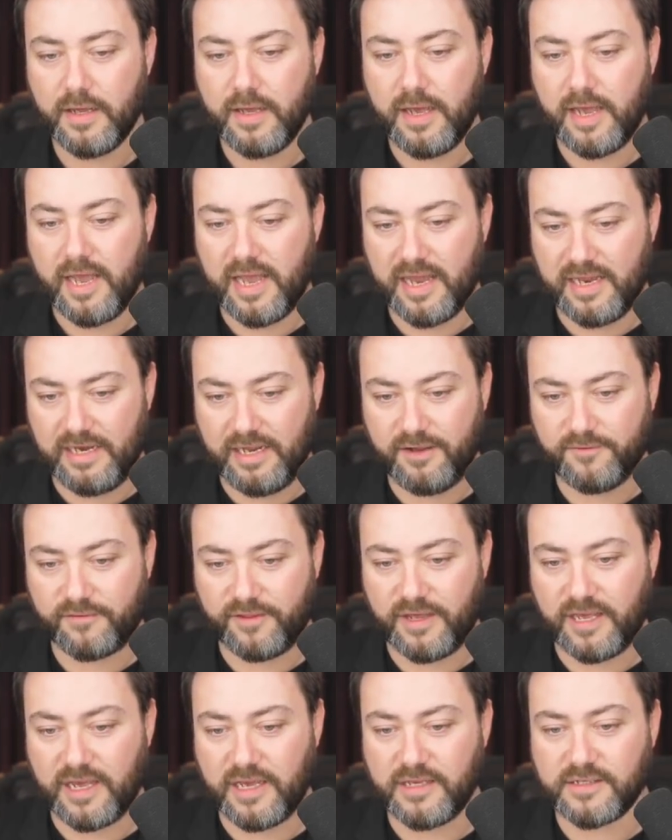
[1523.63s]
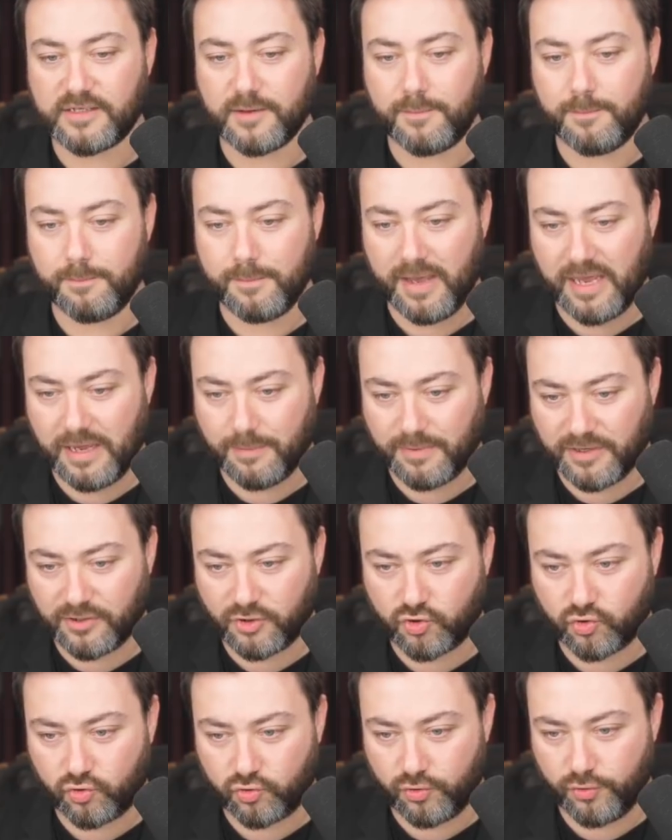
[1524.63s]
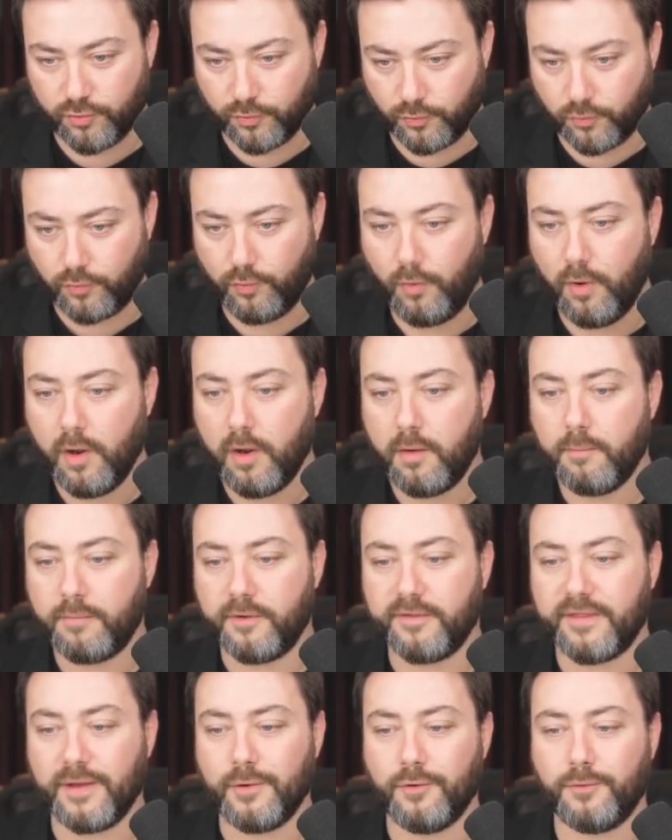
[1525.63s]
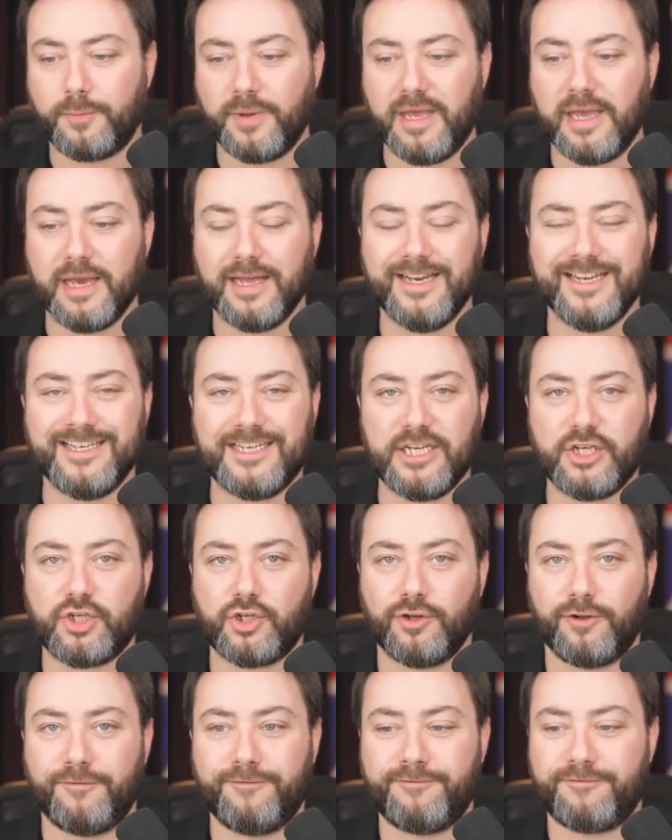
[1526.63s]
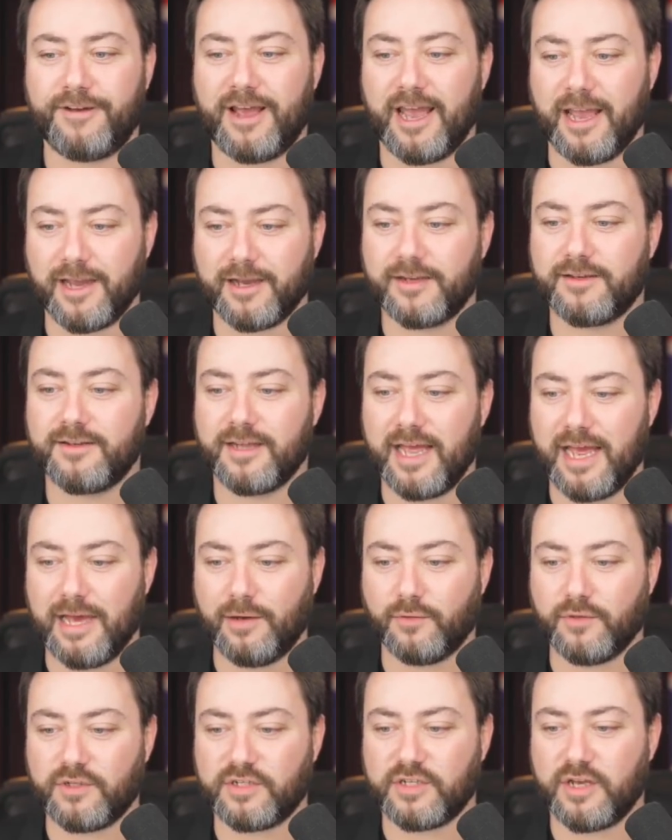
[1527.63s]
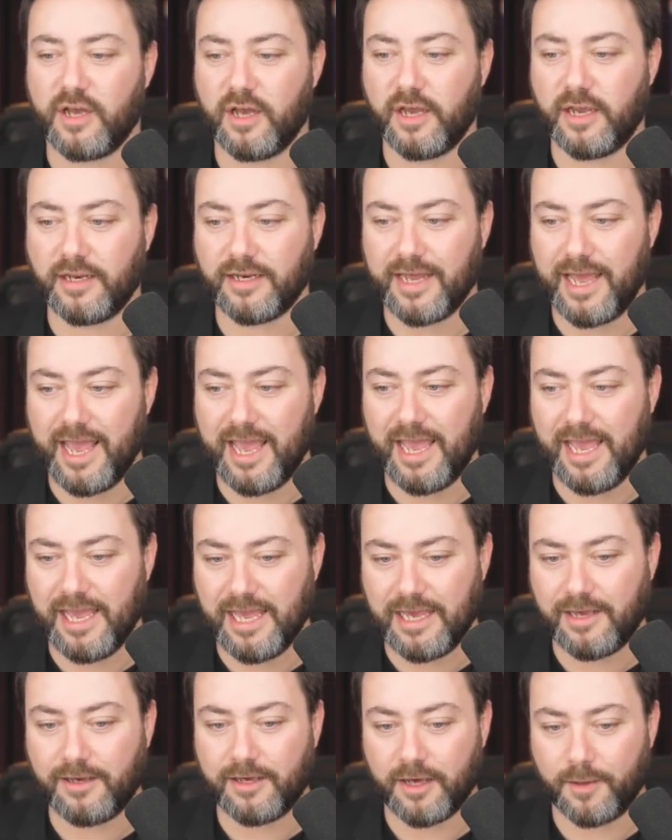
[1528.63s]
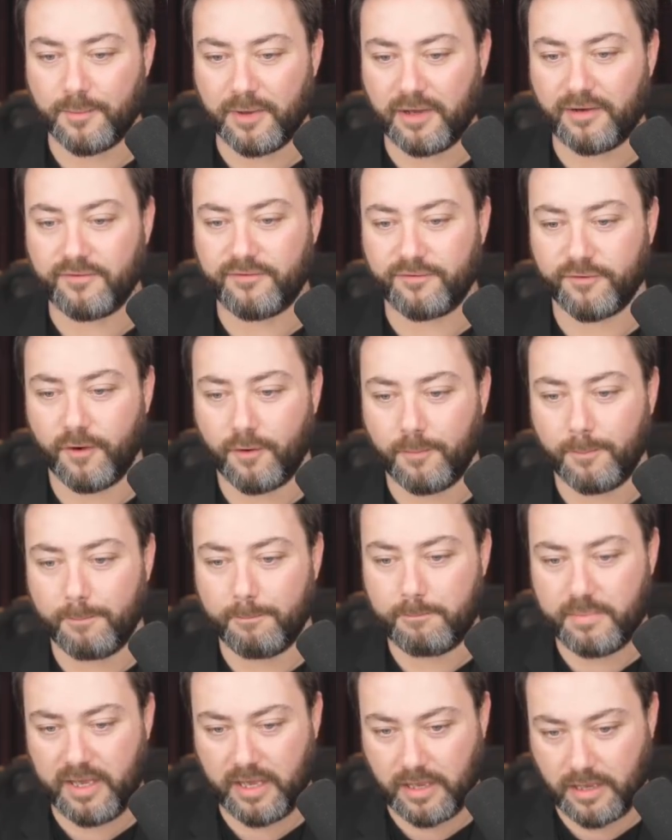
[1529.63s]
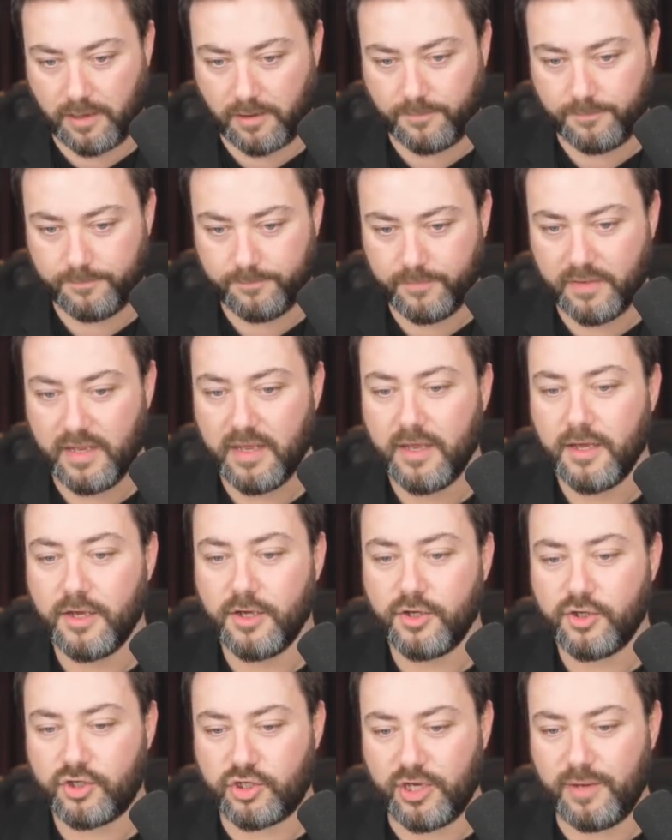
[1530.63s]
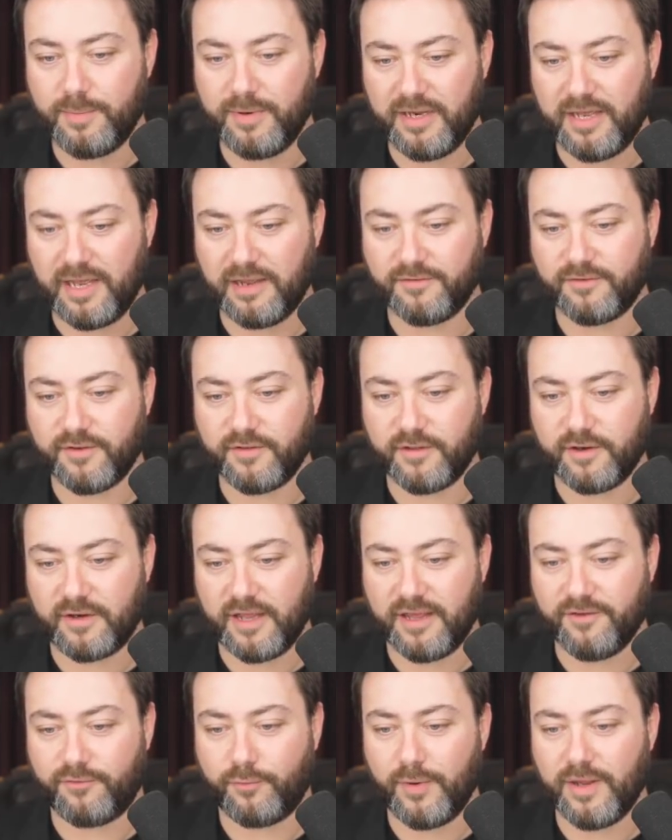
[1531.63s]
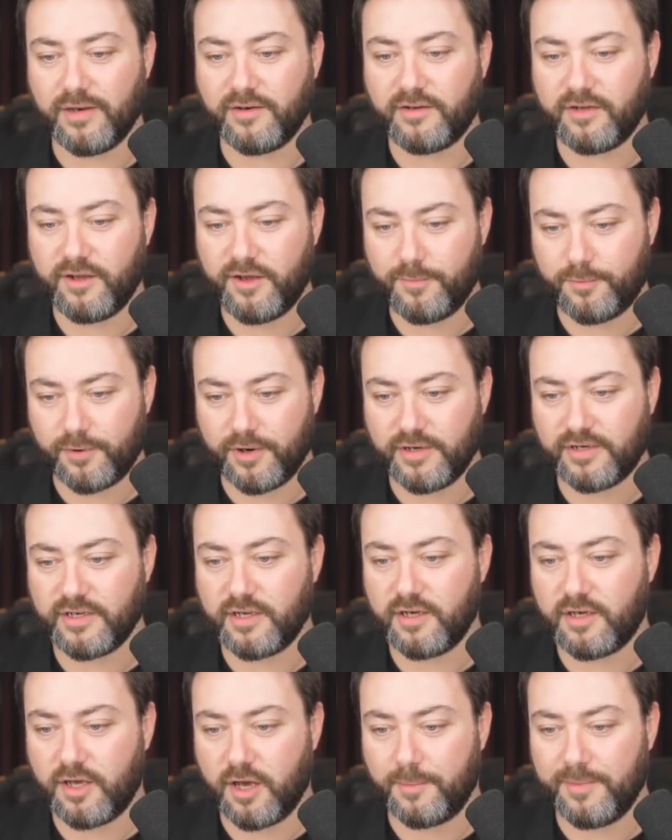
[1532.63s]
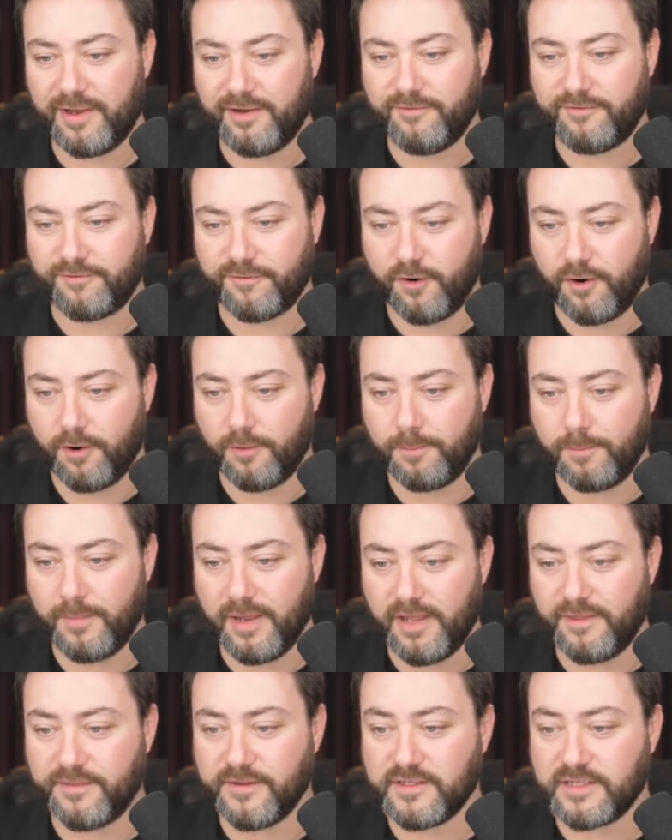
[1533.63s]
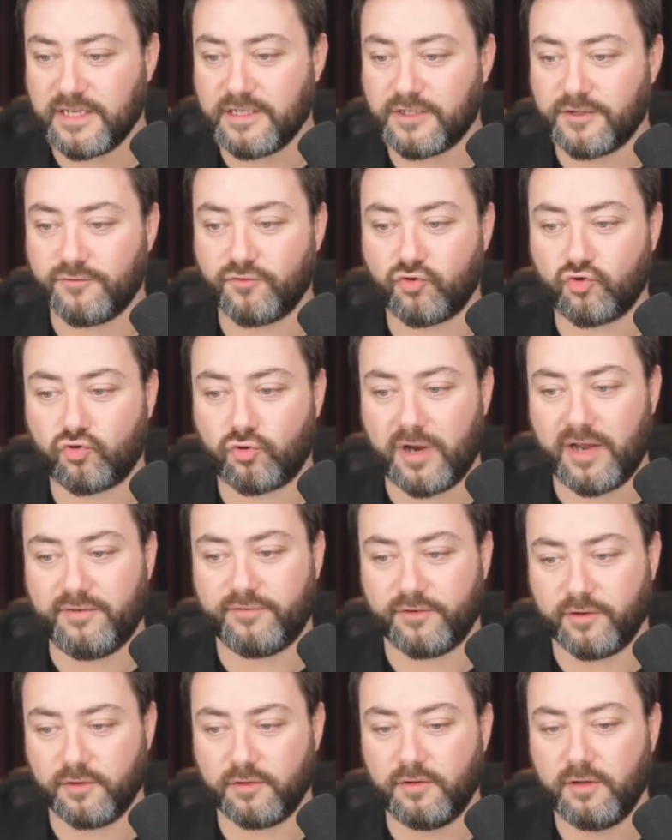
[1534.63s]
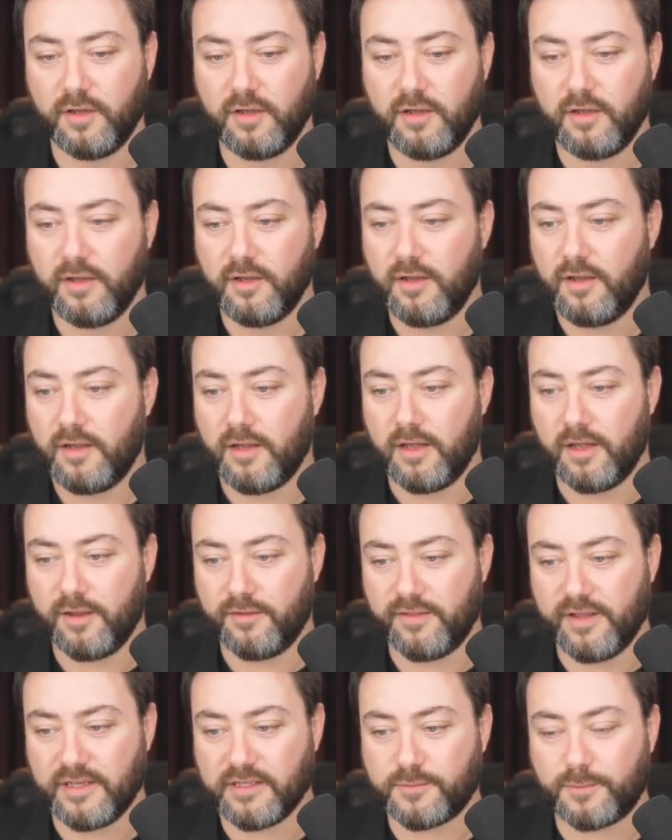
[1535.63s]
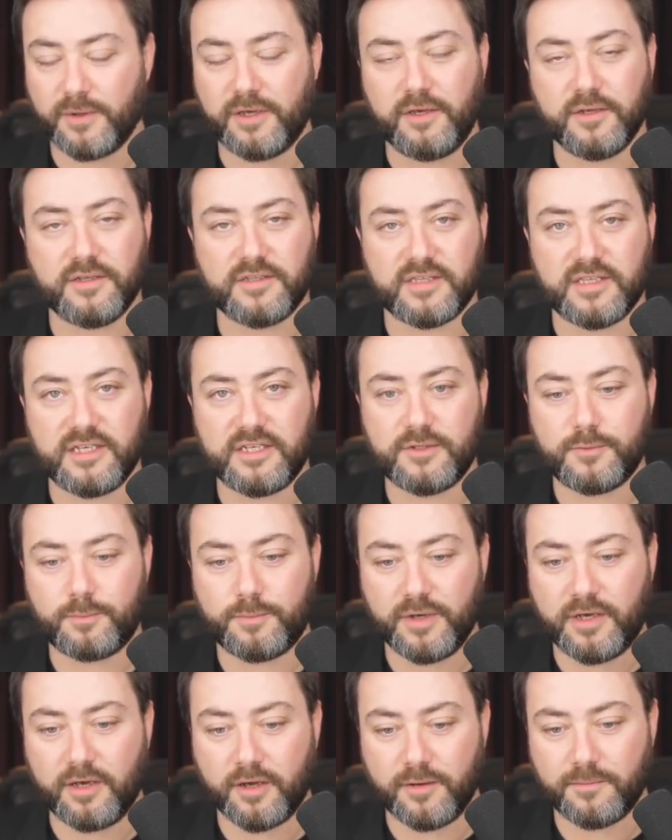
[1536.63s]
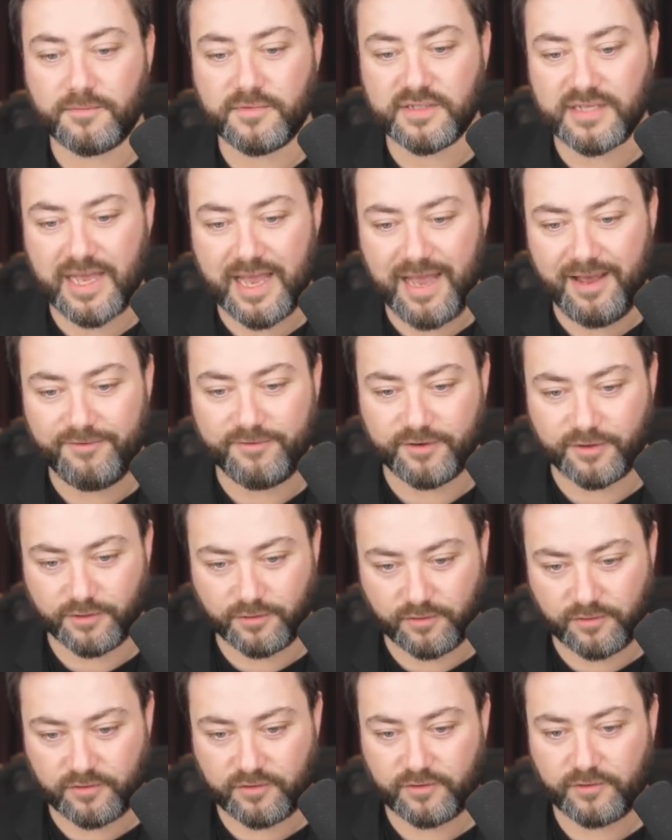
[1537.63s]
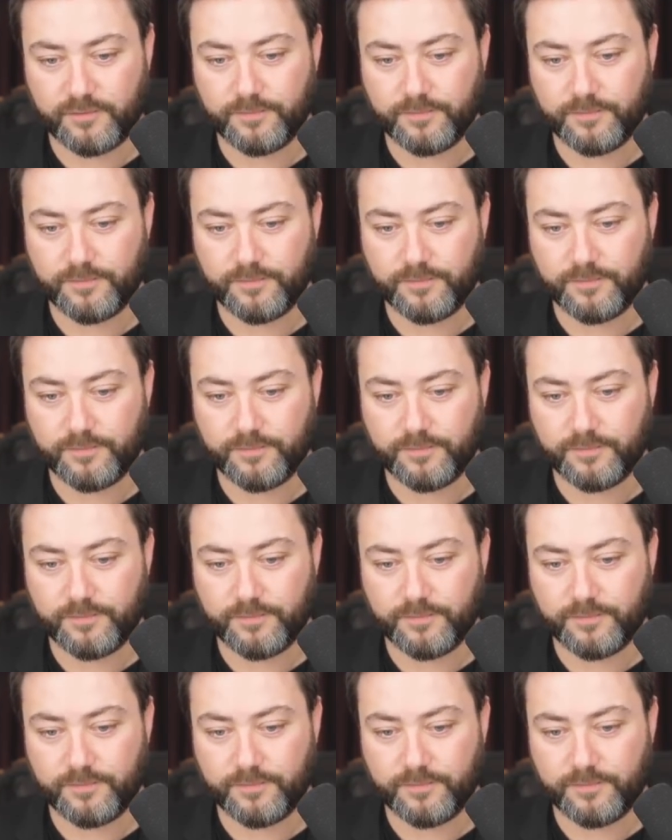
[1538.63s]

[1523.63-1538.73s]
Any of these may be true, but they would be an additional fact outside A coming from B. She believed that if we interpret coming from in the sense of travel, that's because this becomes evident.